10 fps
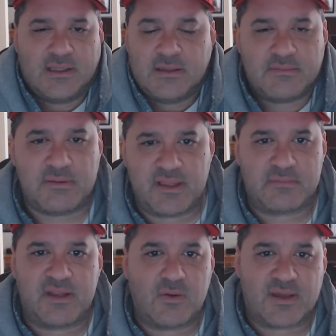People like
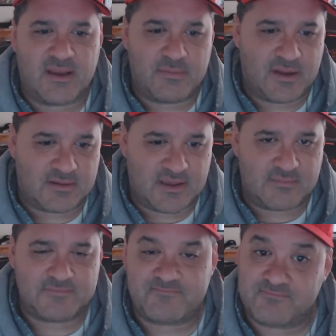me don't care about that.
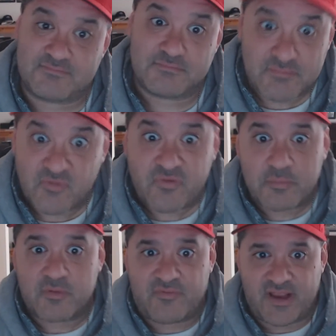
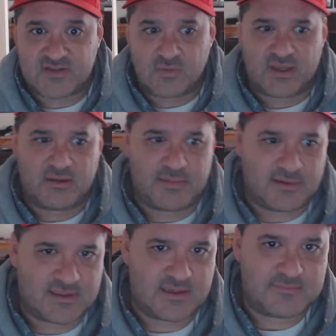Football fans don't care about that.